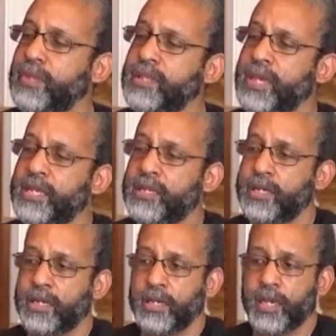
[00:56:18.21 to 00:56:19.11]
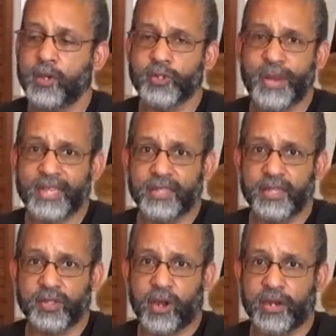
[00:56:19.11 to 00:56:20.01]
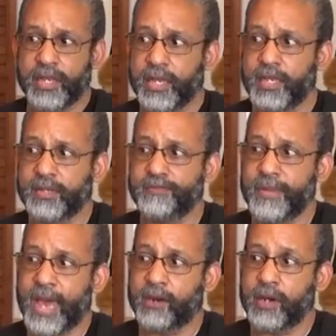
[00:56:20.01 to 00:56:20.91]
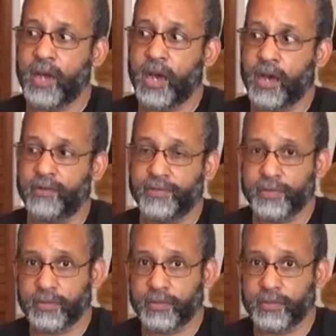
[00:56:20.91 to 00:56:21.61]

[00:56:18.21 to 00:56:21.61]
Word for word: then it goes back to this card. It's a matter of